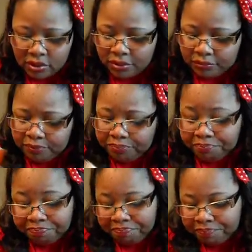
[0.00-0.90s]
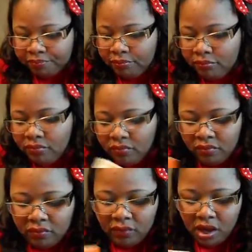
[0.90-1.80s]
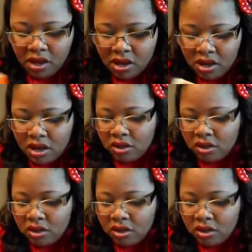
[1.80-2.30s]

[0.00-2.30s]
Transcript: So,